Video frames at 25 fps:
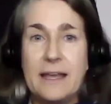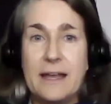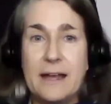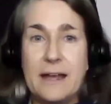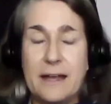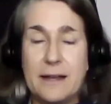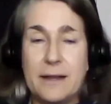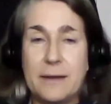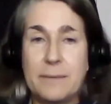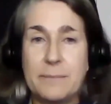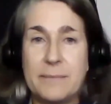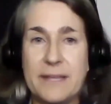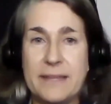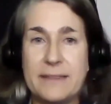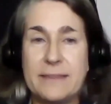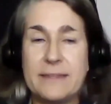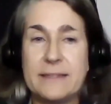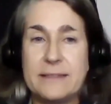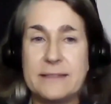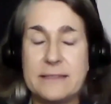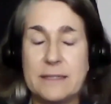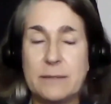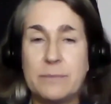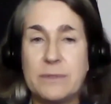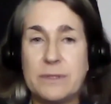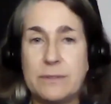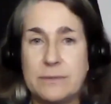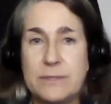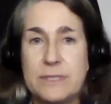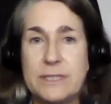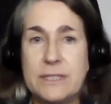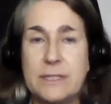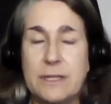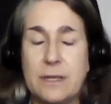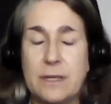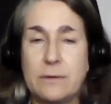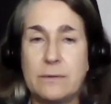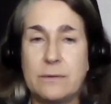and the
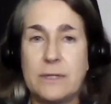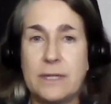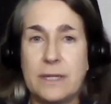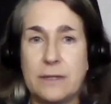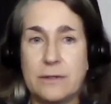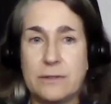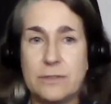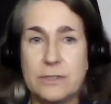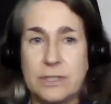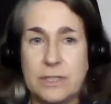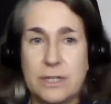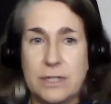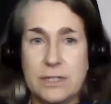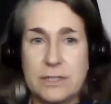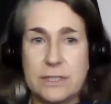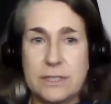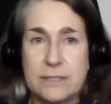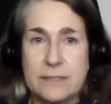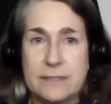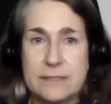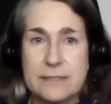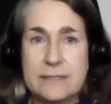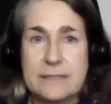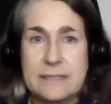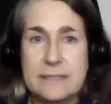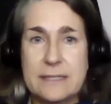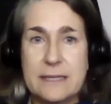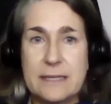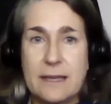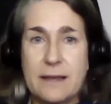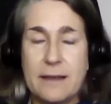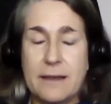WTO negotiations,